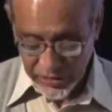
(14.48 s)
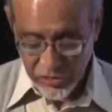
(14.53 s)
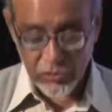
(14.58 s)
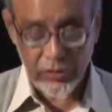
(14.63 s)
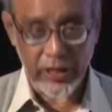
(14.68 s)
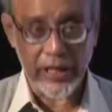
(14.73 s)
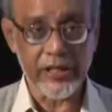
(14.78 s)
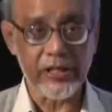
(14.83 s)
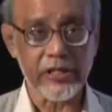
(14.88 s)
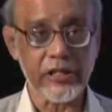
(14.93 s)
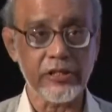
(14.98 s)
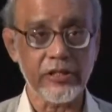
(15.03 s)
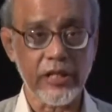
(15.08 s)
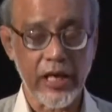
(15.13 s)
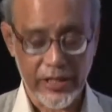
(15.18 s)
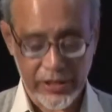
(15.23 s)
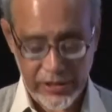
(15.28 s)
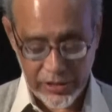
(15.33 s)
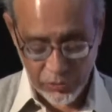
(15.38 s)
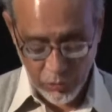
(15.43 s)
to
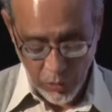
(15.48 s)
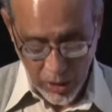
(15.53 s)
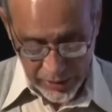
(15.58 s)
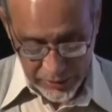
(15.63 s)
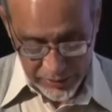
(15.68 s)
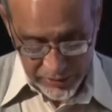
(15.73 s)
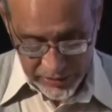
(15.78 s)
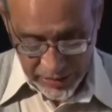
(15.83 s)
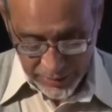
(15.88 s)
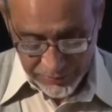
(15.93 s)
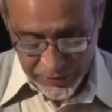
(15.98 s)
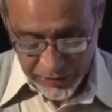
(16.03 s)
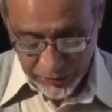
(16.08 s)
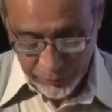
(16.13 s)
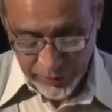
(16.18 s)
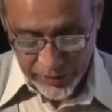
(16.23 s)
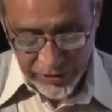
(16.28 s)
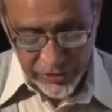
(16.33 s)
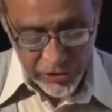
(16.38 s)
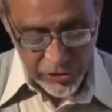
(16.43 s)
1991,
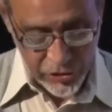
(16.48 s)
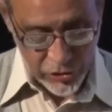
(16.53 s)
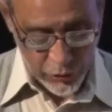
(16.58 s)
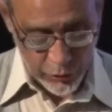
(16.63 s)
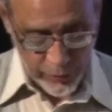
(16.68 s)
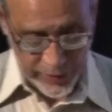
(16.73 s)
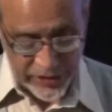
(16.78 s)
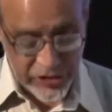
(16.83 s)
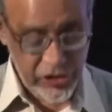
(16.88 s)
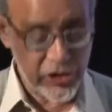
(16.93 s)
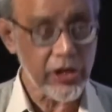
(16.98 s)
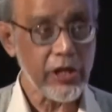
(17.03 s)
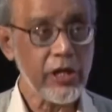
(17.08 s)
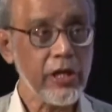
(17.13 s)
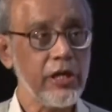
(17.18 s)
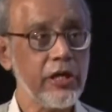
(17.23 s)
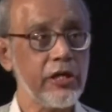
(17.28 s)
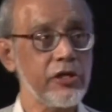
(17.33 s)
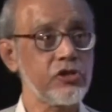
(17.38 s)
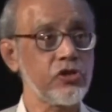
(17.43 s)
subsequent to which
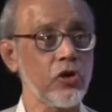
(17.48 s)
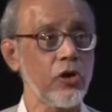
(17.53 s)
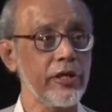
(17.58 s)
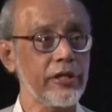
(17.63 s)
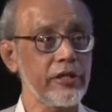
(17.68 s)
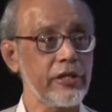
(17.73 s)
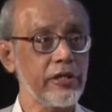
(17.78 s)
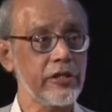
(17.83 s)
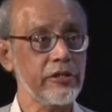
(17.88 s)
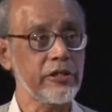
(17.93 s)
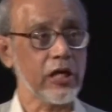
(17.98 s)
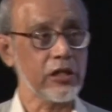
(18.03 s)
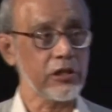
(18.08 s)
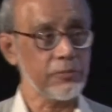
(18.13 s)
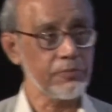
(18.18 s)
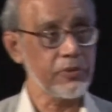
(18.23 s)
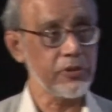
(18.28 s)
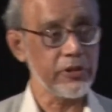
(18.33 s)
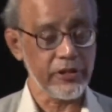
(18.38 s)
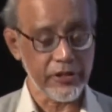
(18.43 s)
he joined the
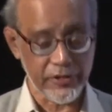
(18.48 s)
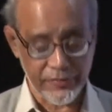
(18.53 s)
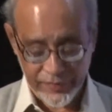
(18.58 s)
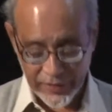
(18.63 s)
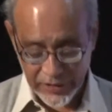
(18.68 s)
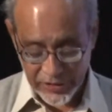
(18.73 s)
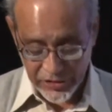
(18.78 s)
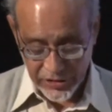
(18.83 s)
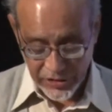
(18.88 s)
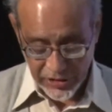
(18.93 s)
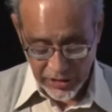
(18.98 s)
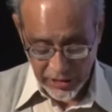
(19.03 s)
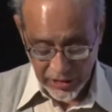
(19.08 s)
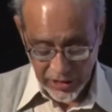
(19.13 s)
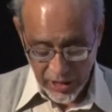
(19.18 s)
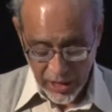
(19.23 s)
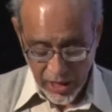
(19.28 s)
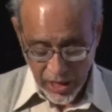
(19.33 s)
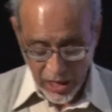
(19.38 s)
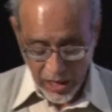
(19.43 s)
Jadavpur
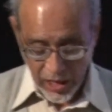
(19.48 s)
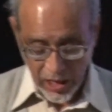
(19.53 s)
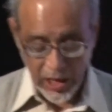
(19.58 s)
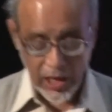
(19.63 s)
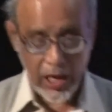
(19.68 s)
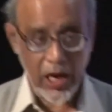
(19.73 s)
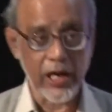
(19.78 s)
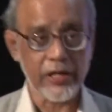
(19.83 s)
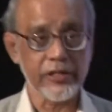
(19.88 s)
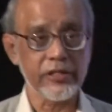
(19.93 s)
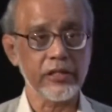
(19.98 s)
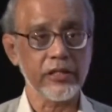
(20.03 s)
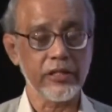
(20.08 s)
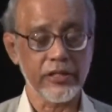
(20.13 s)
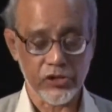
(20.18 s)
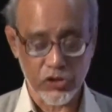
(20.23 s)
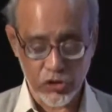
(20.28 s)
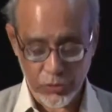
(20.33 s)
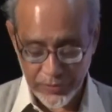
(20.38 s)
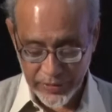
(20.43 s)
University until
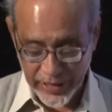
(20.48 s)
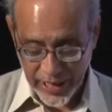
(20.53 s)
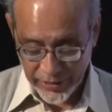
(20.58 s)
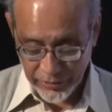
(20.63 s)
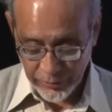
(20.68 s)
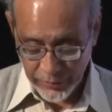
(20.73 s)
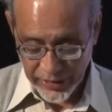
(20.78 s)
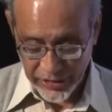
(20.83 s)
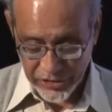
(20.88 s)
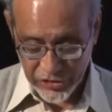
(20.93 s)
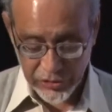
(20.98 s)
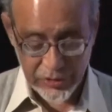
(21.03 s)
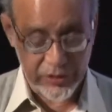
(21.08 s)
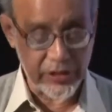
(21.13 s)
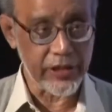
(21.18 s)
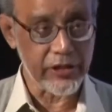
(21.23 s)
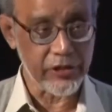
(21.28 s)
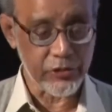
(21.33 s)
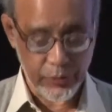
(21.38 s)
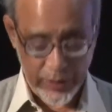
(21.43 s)
his superannuation
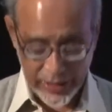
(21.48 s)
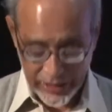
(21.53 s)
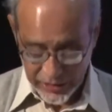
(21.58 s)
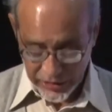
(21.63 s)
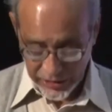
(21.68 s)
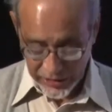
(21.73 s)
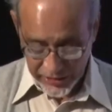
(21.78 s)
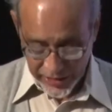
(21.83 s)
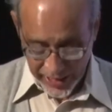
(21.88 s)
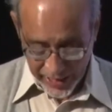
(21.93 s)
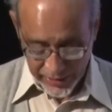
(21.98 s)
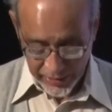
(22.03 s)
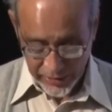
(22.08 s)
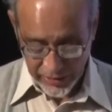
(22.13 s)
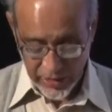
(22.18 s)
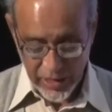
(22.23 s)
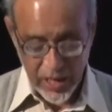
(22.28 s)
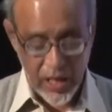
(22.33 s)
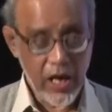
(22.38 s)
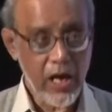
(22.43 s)
in
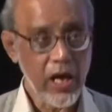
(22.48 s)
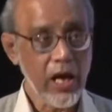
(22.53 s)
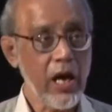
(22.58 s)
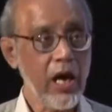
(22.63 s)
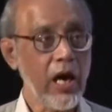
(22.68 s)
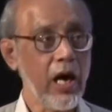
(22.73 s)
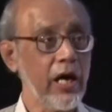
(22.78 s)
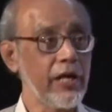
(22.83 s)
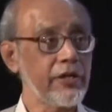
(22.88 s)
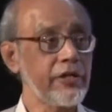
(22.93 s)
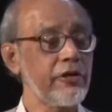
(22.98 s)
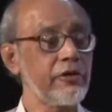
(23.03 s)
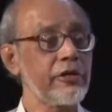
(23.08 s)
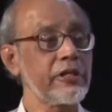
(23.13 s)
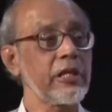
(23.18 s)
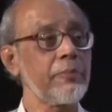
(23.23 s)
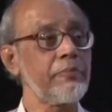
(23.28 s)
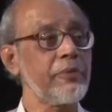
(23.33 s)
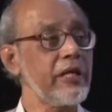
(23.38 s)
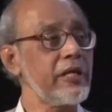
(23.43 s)
2010.
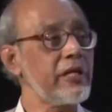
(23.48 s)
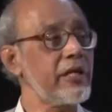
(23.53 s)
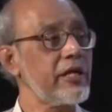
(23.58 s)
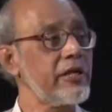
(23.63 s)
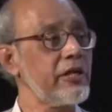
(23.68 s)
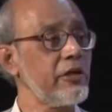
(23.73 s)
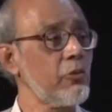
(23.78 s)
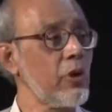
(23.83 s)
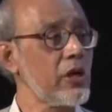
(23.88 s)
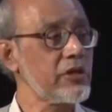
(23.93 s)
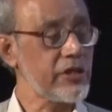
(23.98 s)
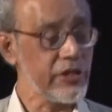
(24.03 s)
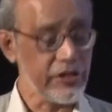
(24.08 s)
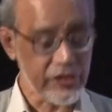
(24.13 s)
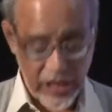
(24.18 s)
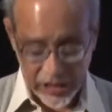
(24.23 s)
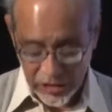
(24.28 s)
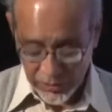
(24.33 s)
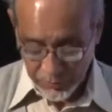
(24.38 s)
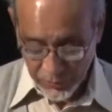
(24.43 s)
During the period he was in
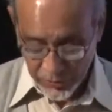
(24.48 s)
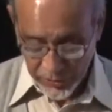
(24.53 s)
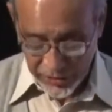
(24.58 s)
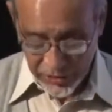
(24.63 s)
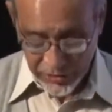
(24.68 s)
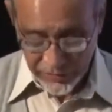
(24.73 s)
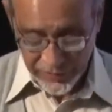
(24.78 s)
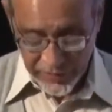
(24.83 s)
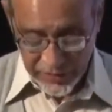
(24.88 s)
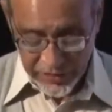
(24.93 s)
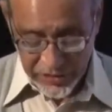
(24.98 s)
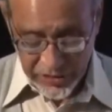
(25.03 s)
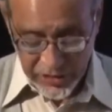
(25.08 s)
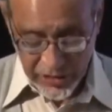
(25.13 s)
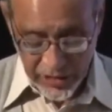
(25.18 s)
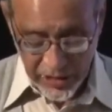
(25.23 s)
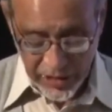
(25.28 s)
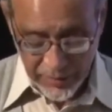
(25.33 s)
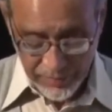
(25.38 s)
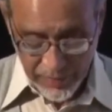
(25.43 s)
Jadavpur
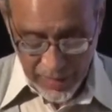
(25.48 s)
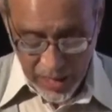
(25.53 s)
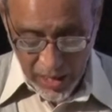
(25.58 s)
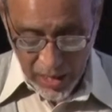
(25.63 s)
University,